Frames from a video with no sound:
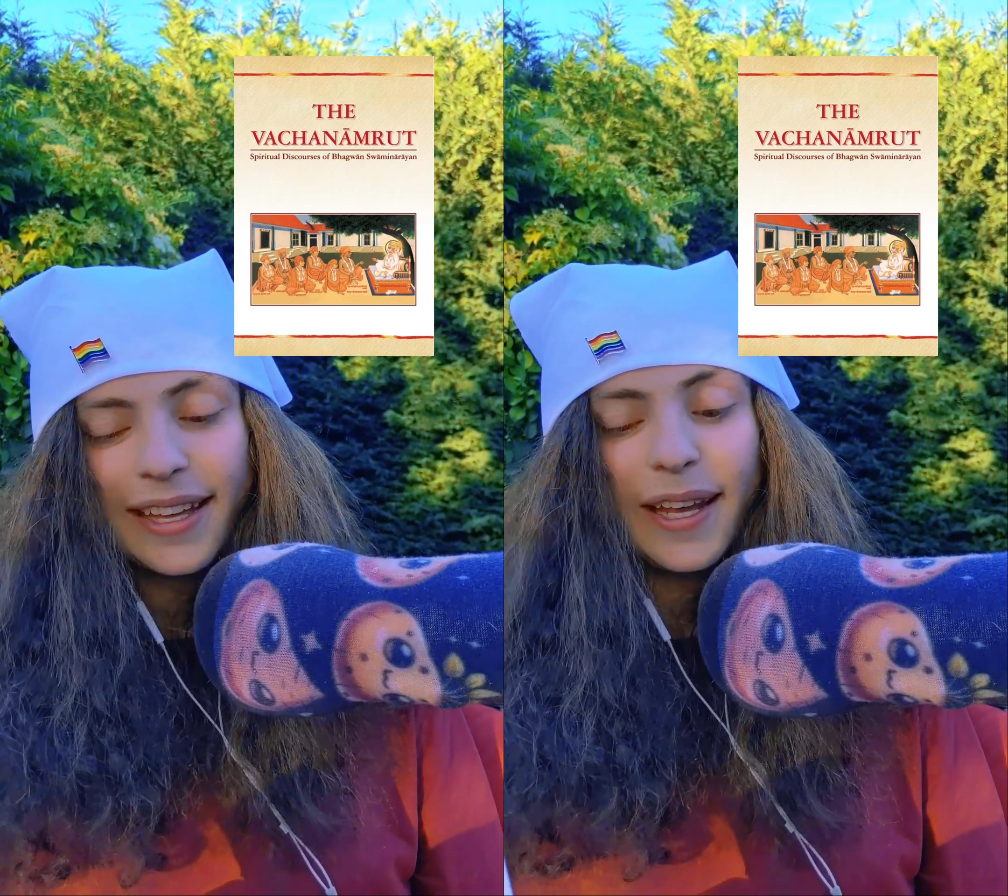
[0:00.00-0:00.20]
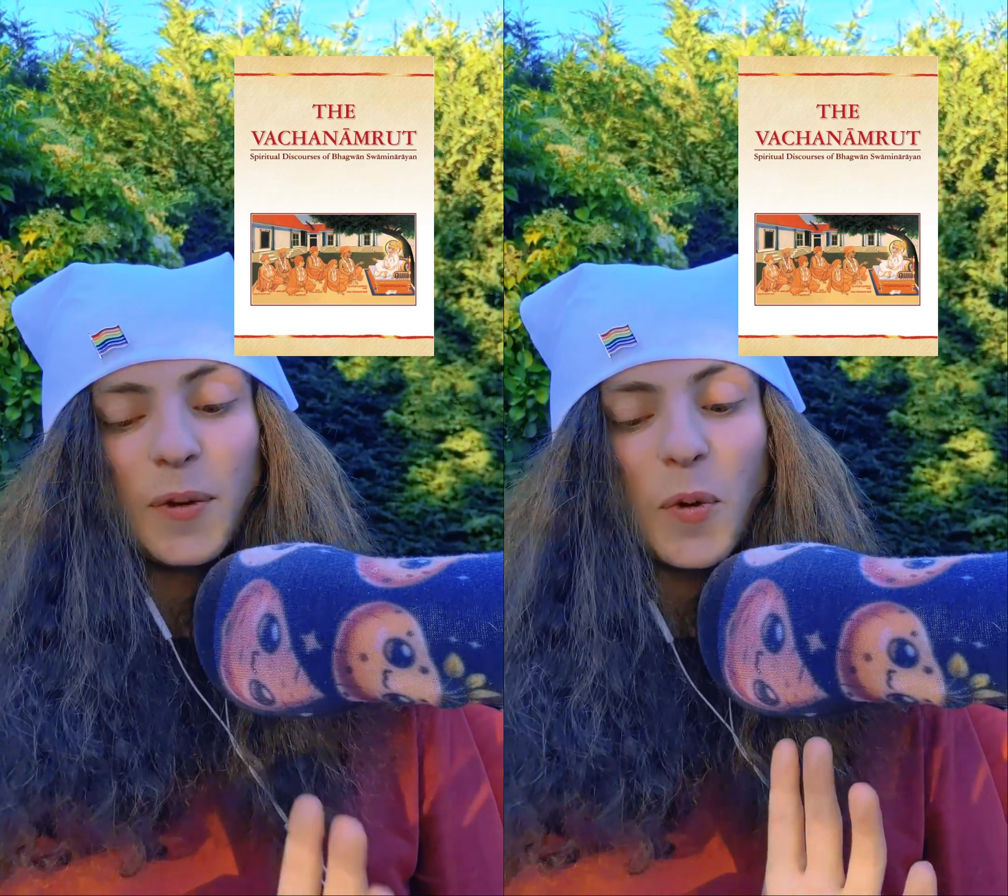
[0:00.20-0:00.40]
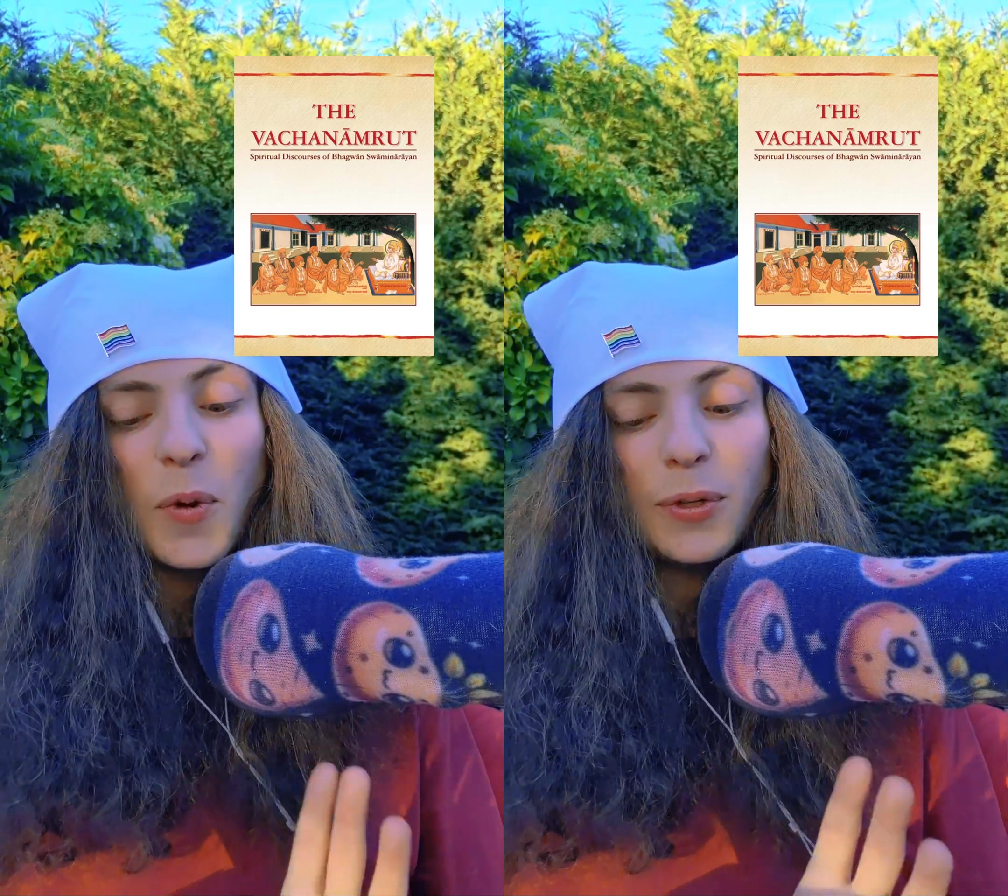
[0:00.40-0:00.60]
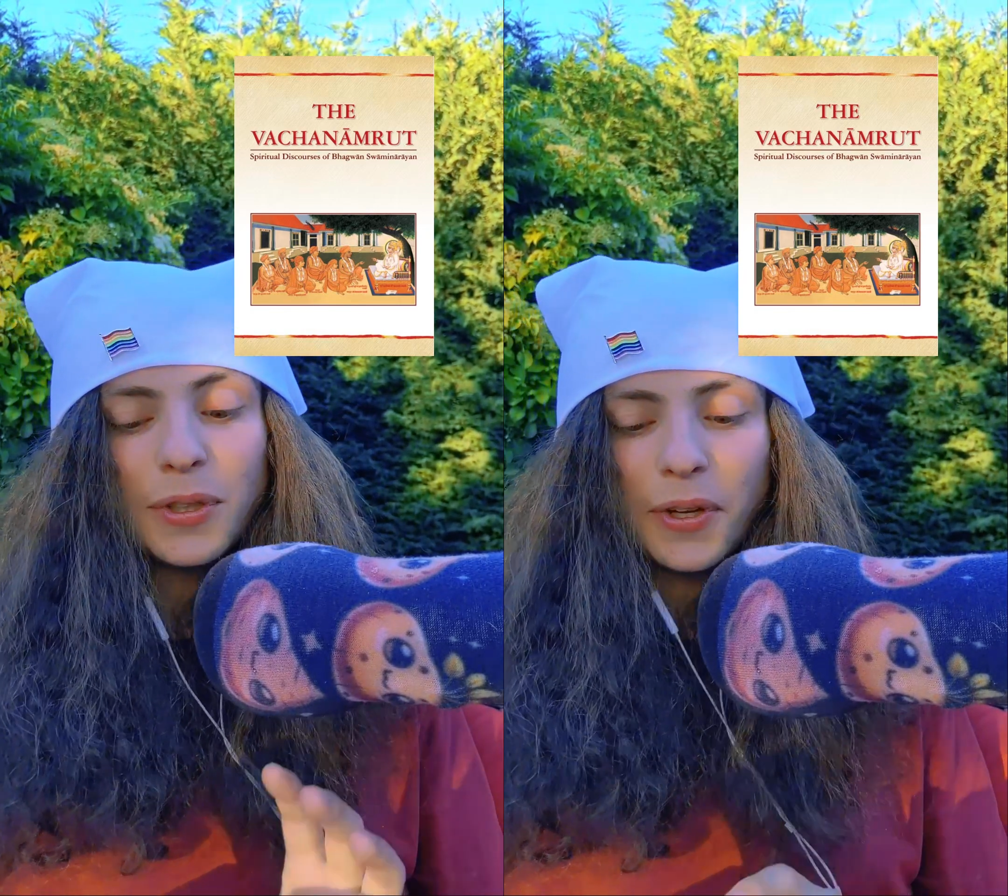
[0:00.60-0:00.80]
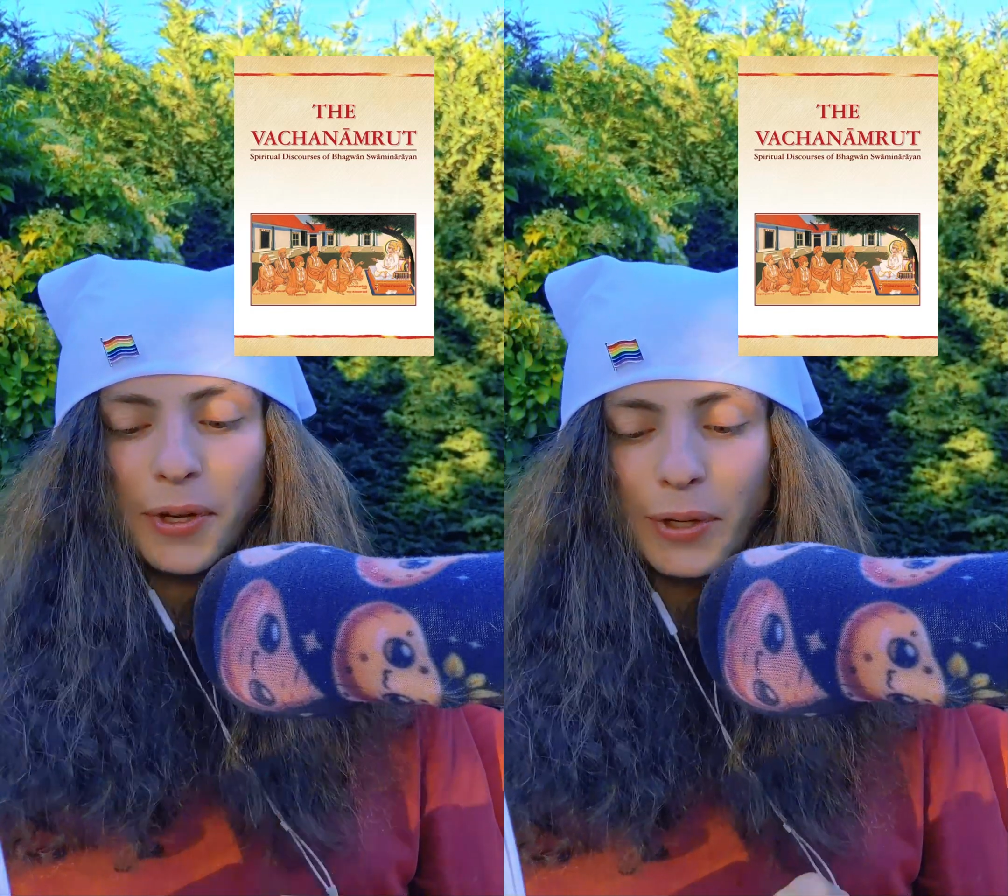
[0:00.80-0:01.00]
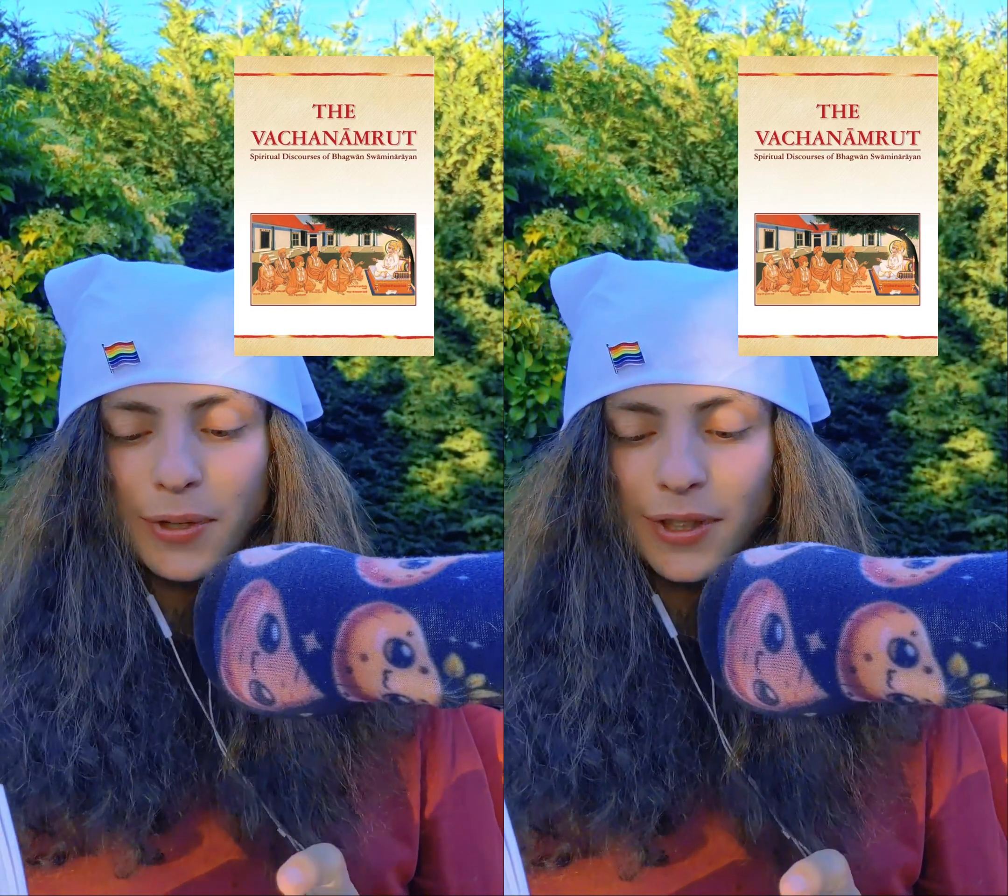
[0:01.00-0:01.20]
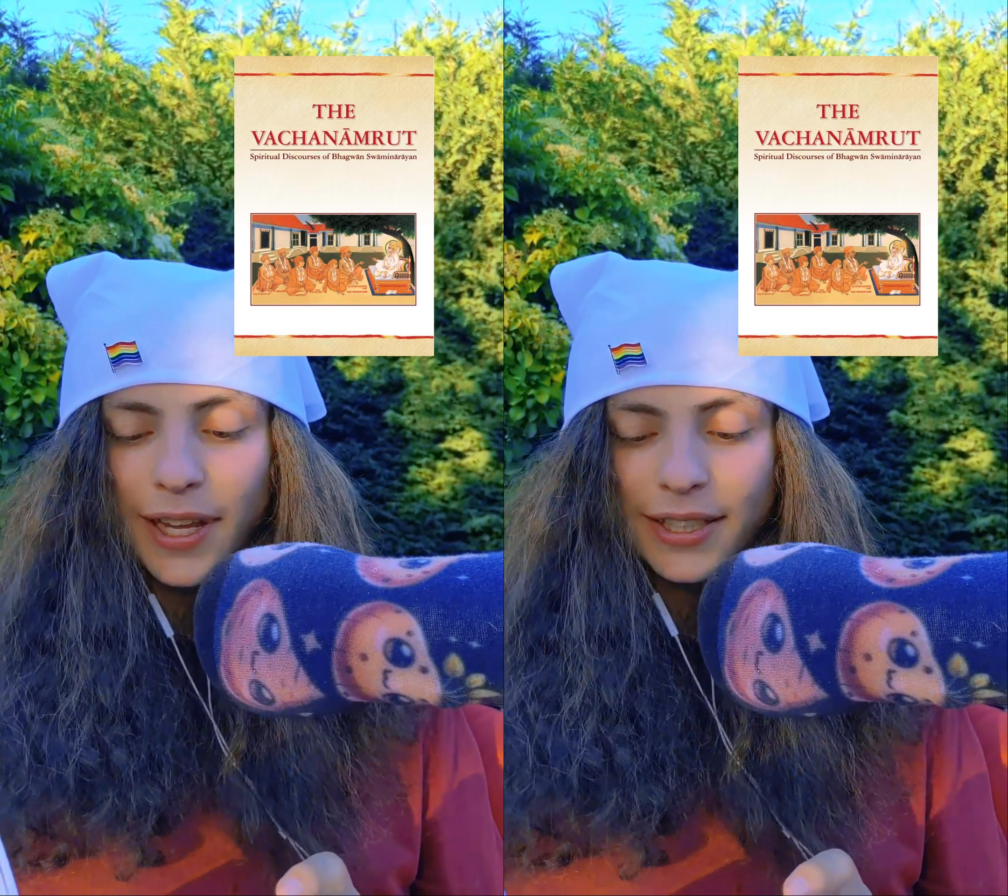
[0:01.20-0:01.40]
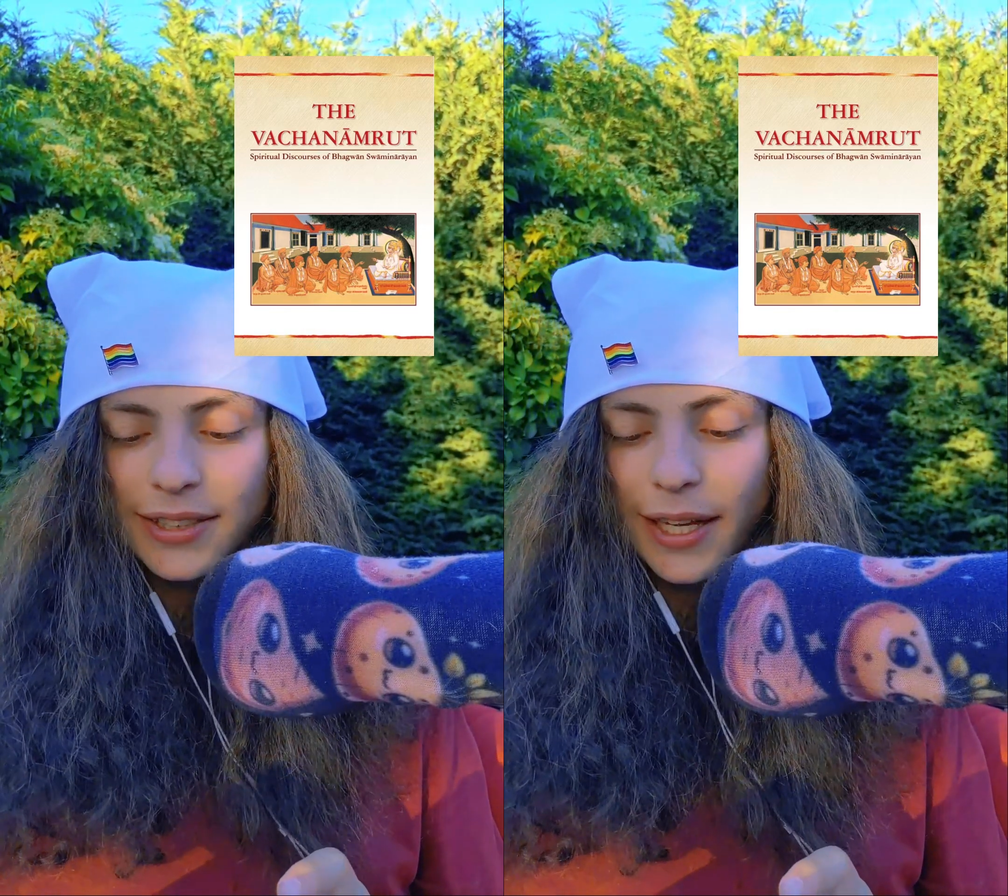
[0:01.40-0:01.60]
In order to conquer lust,